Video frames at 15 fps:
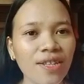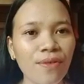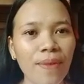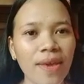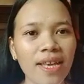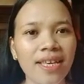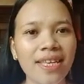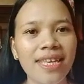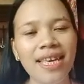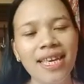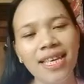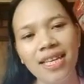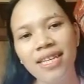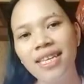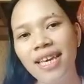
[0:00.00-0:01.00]
to make
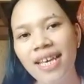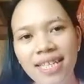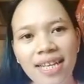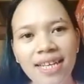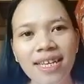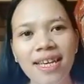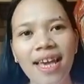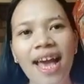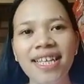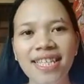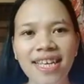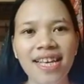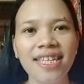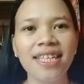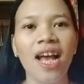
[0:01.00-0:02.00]

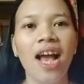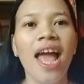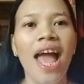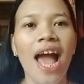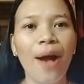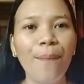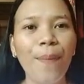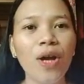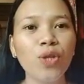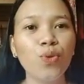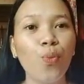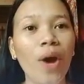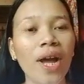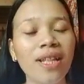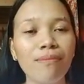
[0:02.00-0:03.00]
guesses
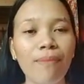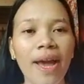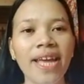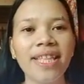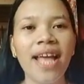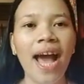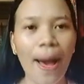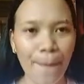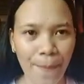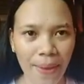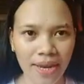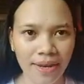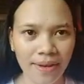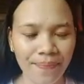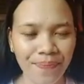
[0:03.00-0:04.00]
about what might
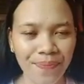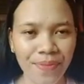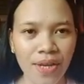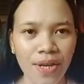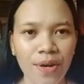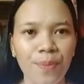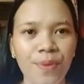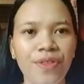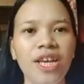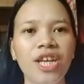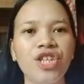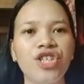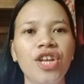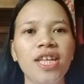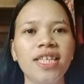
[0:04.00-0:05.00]
happen.
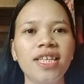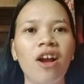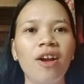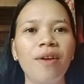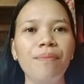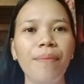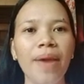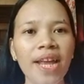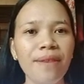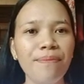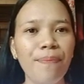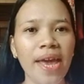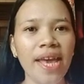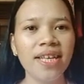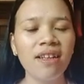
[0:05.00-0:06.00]
Predictions are
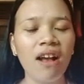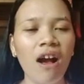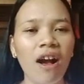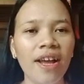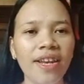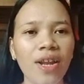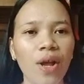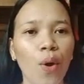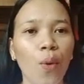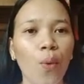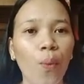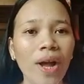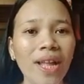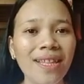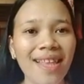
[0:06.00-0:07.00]
made based on
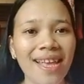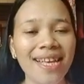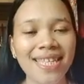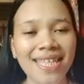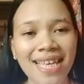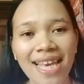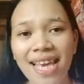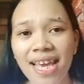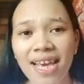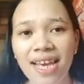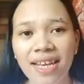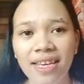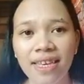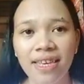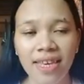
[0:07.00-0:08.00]
what they see,
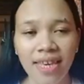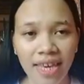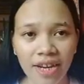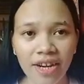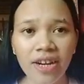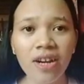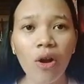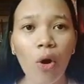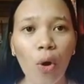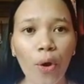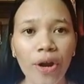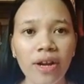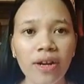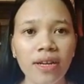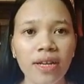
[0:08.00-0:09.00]
hear,
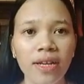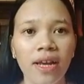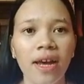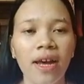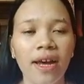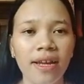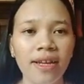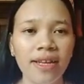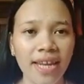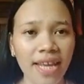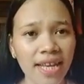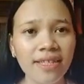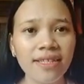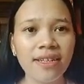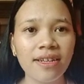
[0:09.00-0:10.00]
or
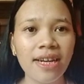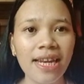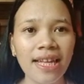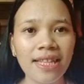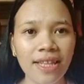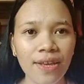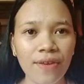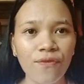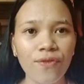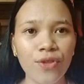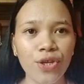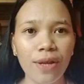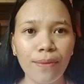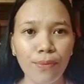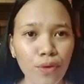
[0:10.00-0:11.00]
read relative
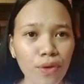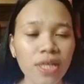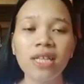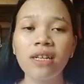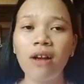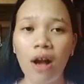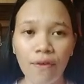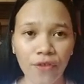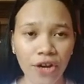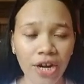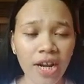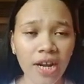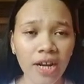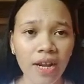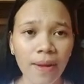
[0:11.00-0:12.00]
to the book's
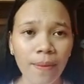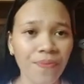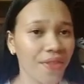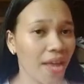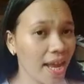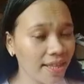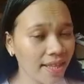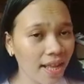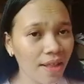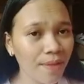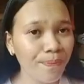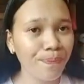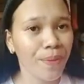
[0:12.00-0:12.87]
cover, title,